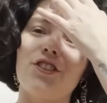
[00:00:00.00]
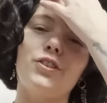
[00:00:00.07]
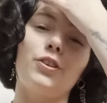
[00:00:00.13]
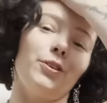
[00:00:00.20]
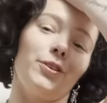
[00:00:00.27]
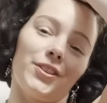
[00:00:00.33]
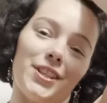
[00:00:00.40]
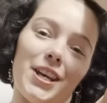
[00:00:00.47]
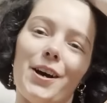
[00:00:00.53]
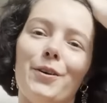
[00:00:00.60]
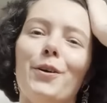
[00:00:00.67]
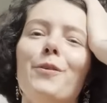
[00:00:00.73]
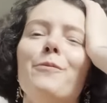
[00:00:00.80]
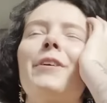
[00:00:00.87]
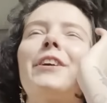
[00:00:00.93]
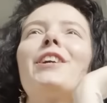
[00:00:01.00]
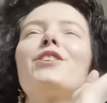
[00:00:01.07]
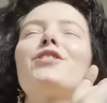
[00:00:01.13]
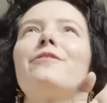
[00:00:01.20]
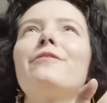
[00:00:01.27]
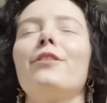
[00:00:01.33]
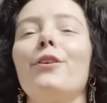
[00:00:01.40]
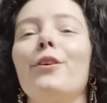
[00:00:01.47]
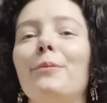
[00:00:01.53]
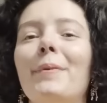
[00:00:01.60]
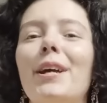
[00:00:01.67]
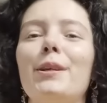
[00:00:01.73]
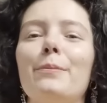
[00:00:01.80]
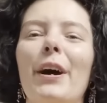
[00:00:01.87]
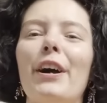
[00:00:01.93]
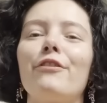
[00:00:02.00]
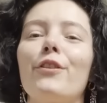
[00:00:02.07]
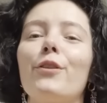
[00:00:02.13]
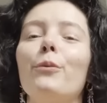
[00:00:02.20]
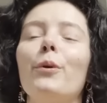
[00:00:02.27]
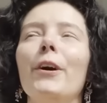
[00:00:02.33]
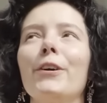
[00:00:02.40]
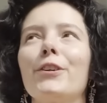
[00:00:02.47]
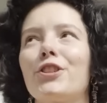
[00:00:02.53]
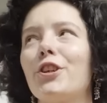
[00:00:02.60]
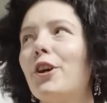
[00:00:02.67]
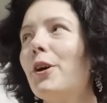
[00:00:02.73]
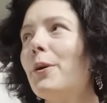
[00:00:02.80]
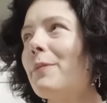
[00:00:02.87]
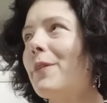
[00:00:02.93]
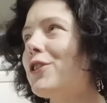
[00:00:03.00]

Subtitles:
conked out on my kitchen floor. I made it back from the workshop.